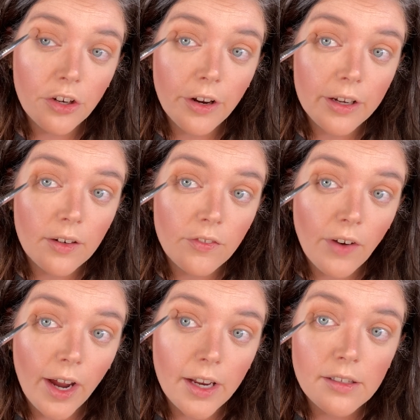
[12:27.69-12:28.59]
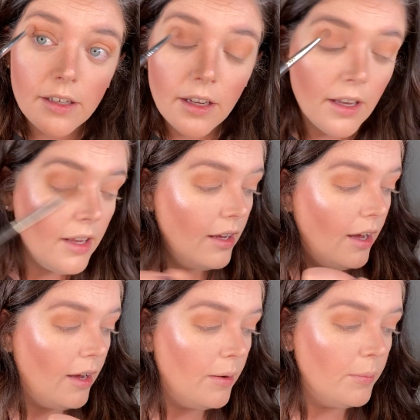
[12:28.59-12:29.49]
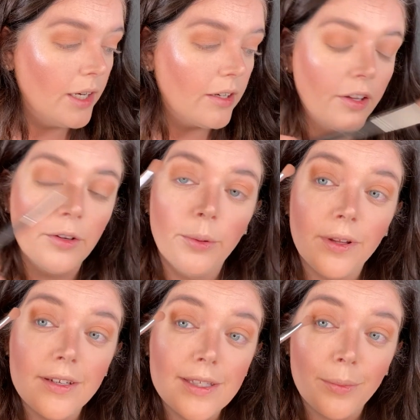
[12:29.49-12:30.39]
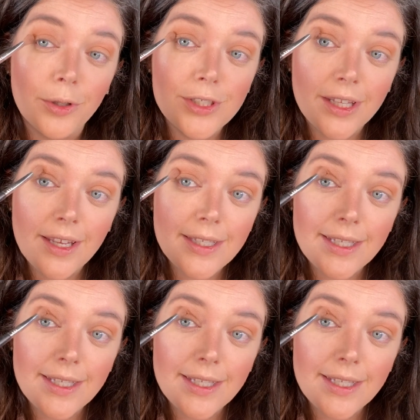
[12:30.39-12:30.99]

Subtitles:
You're not going to find a color really similar to this.